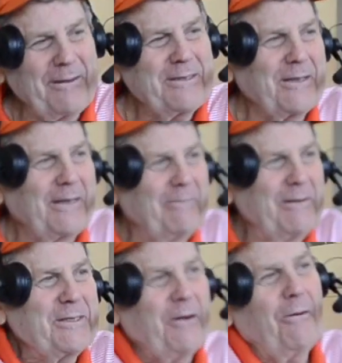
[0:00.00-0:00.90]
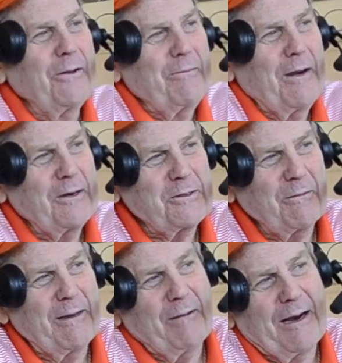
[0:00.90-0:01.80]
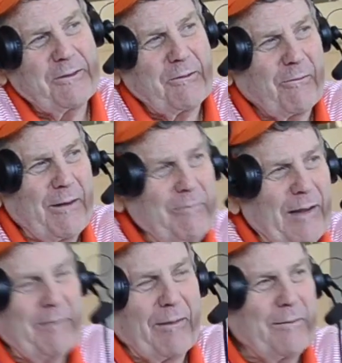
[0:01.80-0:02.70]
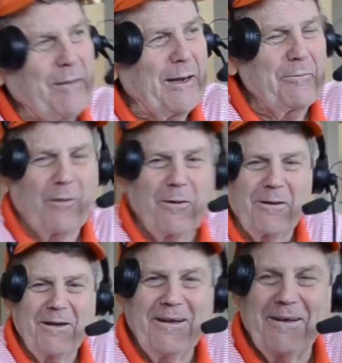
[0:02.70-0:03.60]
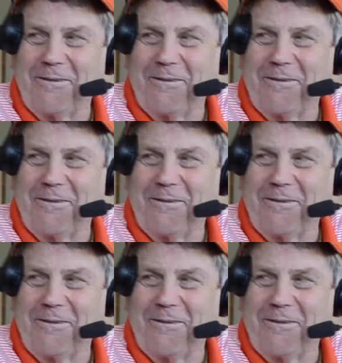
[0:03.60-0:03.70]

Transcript: we used to we used to own the Bears when I was honest with Green Bay, playing behind Bart. Yeah.